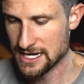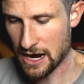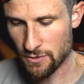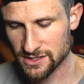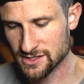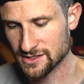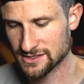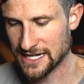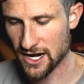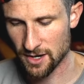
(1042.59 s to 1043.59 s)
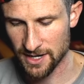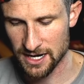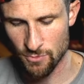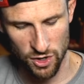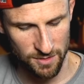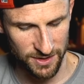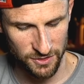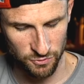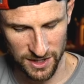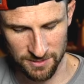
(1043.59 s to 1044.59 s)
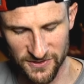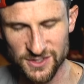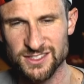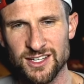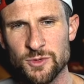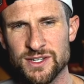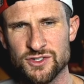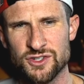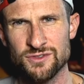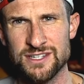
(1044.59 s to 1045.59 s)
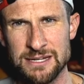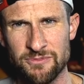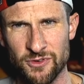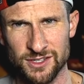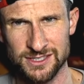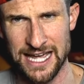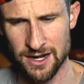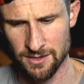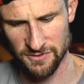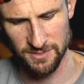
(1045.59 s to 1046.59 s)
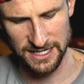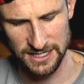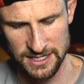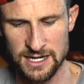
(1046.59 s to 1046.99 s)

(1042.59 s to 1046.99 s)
I want to start sidearming it more, but the rim feels a little bit too deep for a sidearm for me.